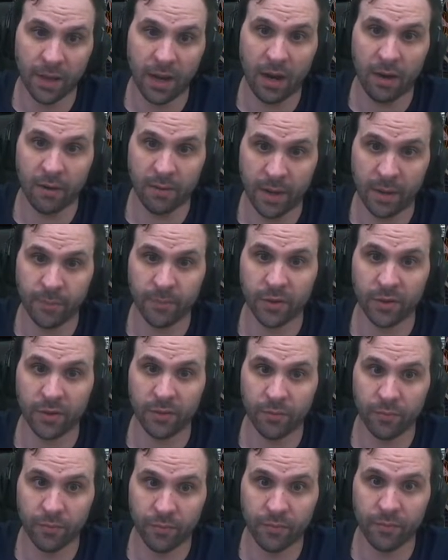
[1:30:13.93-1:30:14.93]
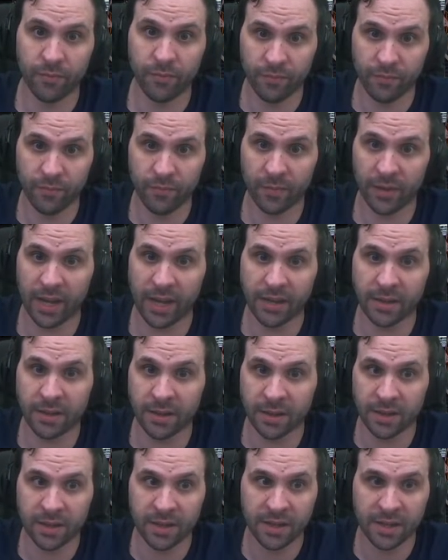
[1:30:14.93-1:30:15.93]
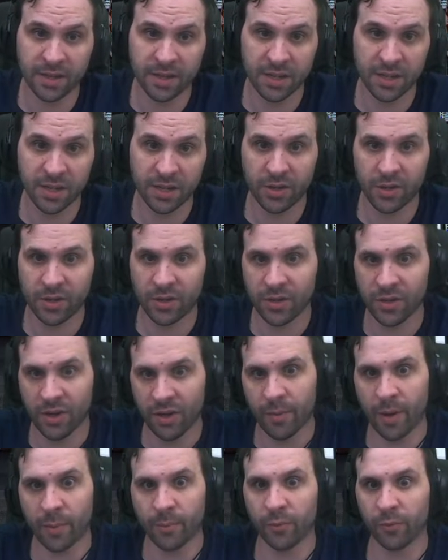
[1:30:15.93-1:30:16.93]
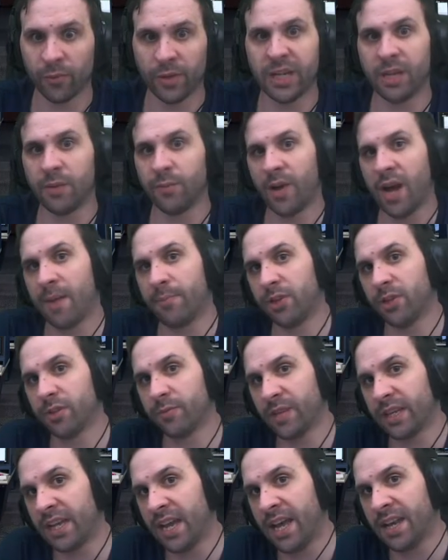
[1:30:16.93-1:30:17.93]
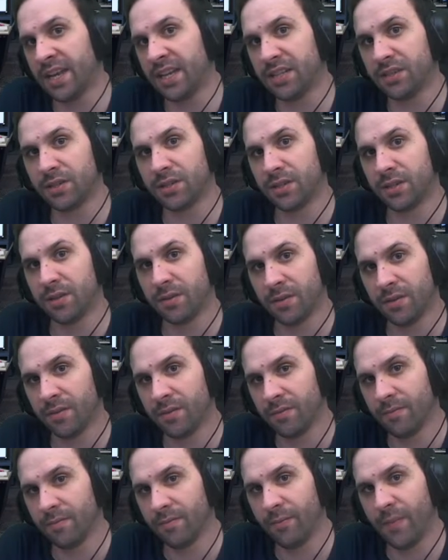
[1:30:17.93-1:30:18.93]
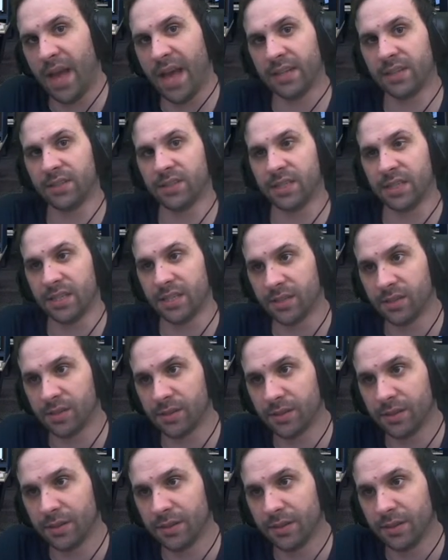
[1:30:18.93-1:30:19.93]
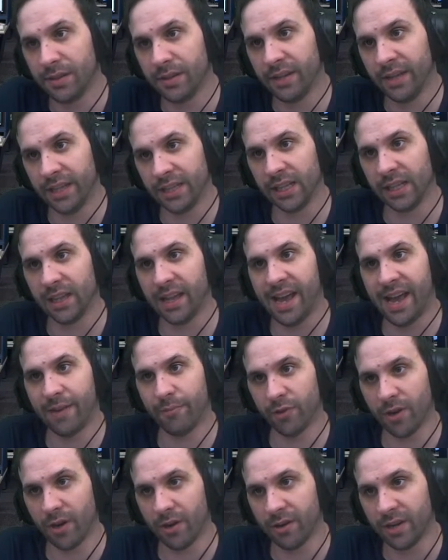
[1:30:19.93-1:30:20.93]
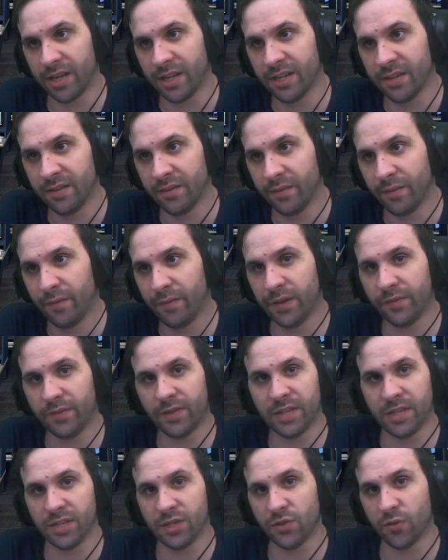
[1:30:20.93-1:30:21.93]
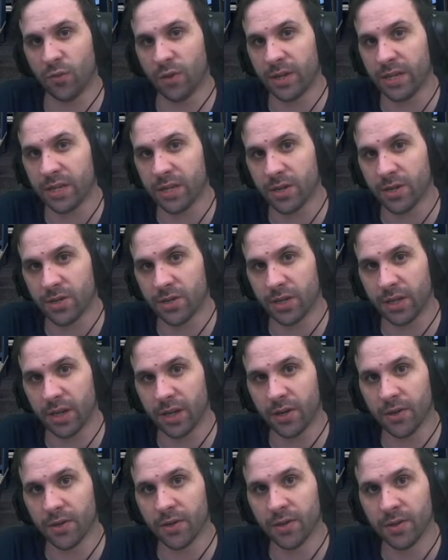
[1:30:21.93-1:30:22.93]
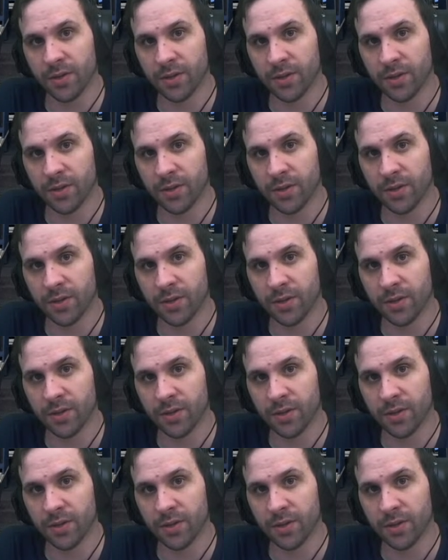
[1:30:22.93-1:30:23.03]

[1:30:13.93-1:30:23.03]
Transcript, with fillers: I remember like I remember reading popular mechanics magazines in the library 15, 20 years ago